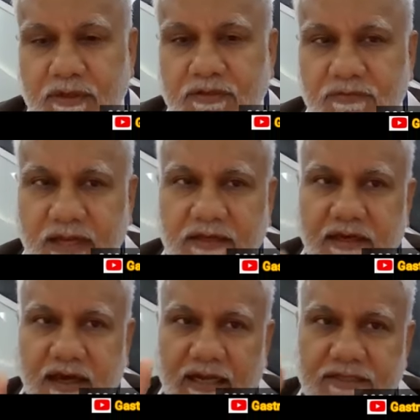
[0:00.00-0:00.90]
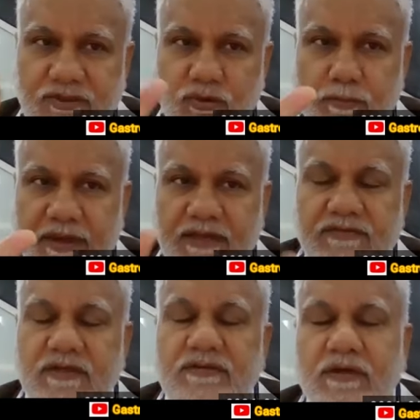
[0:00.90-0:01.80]
It is that the rice tube
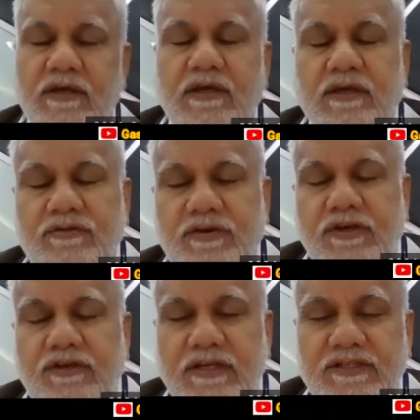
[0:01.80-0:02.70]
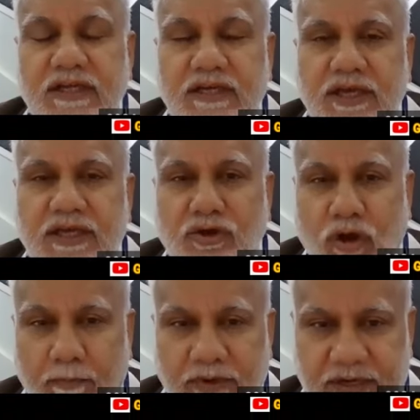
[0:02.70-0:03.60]
makes the GE junction
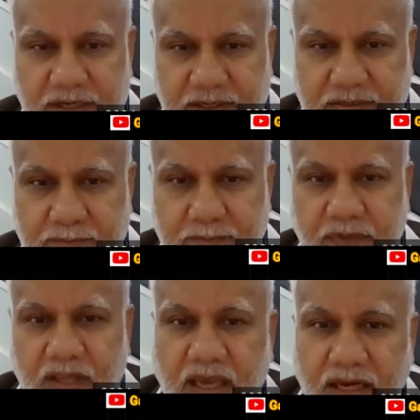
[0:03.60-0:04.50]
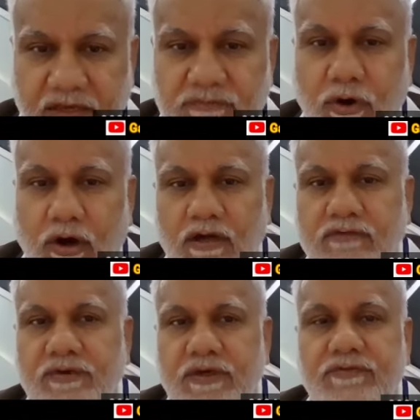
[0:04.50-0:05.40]
incompetent. Any
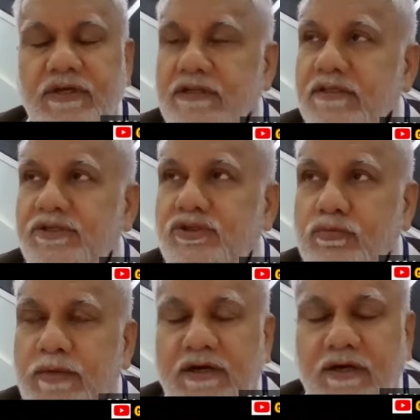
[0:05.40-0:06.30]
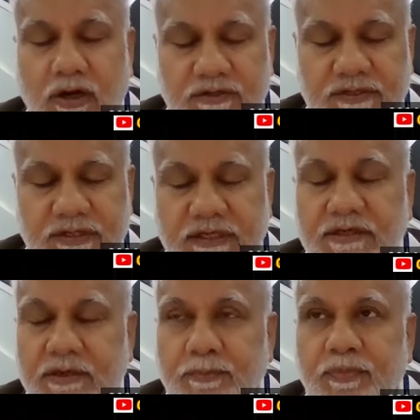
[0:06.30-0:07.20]
valve, if there is a tube across it,
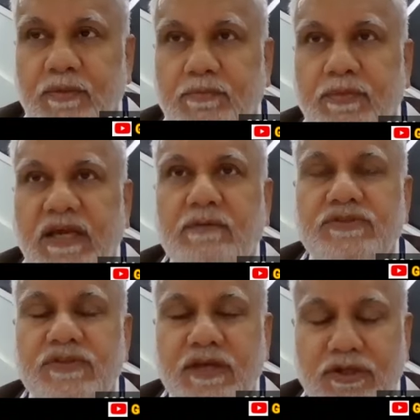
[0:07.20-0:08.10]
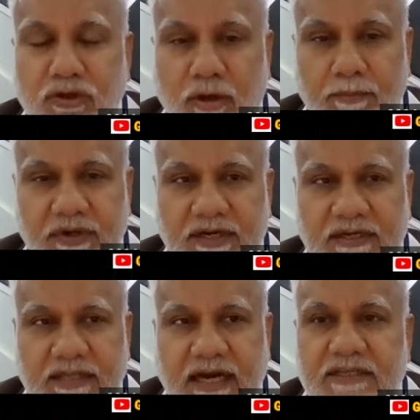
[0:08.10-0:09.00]
becomes
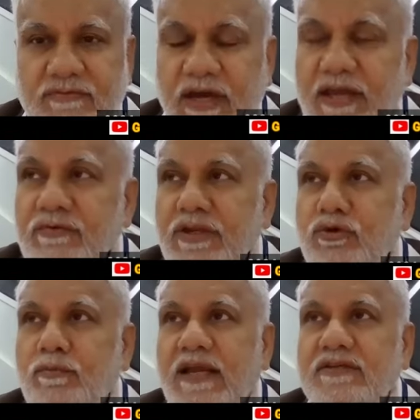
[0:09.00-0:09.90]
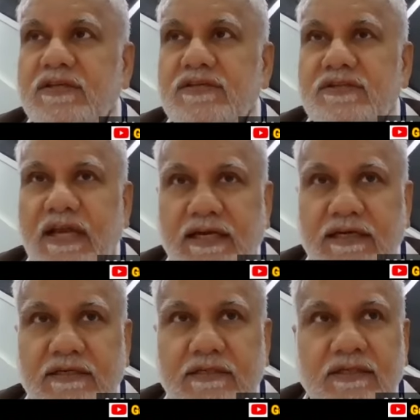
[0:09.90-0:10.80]
incompetent. That is why when you place a
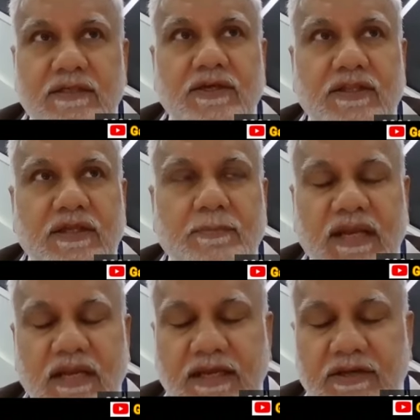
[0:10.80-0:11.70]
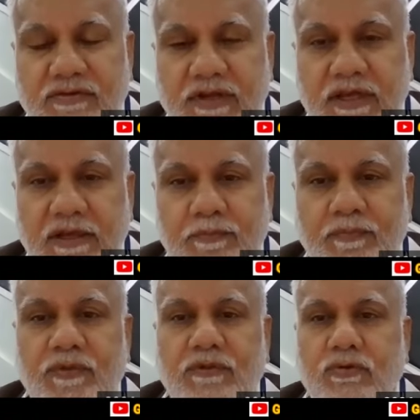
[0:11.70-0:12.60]
stent in the biliary tree,
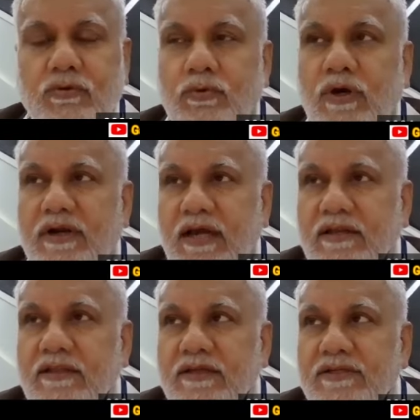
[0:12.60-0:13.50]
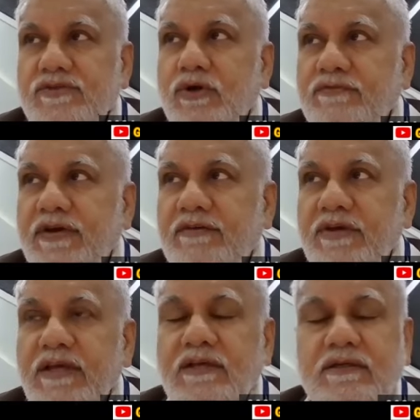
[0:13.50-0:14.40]
you run the risk of
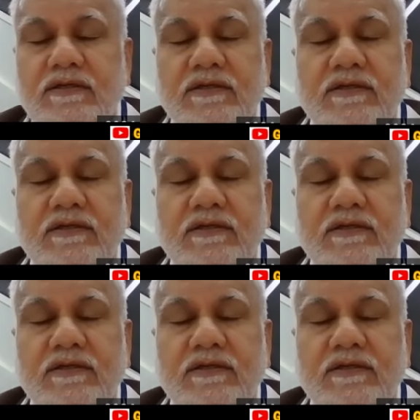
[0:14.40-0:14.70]
having